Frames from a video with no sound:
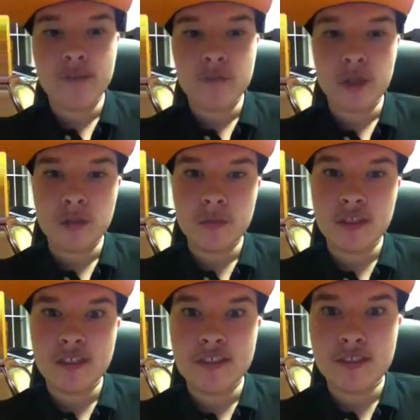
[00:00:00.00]
him merely
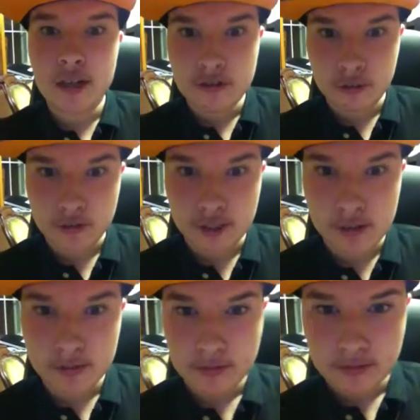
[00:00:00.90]
because he's a dinosaur
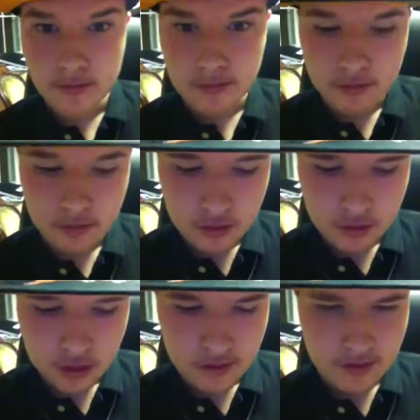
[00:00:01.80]
type.
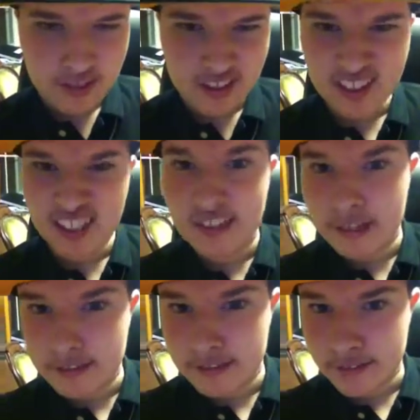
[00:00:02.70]
It's not that I
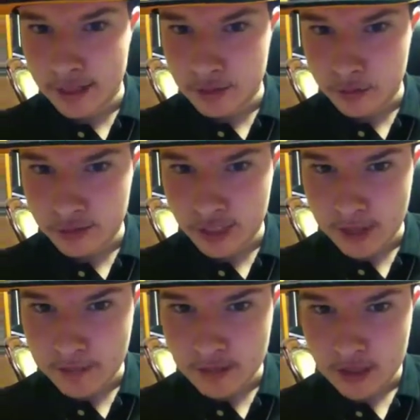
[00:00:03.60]
like the dinosaur
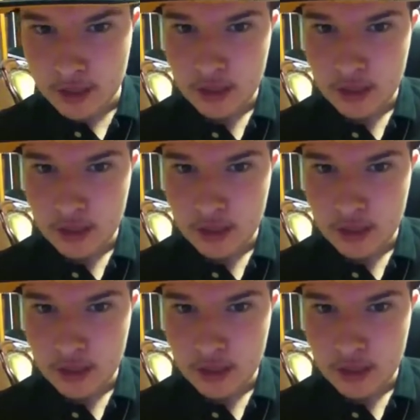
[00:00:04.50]
types.